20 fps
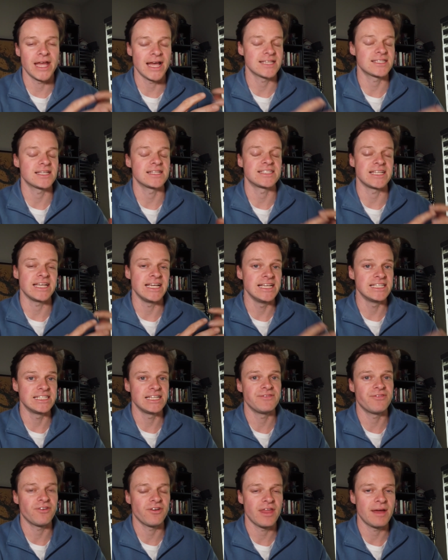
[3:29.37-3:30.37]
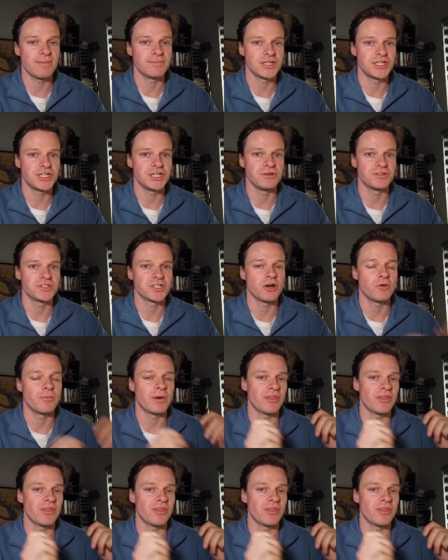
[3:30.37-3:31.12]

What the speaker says: Yes, it's easy for them to do so,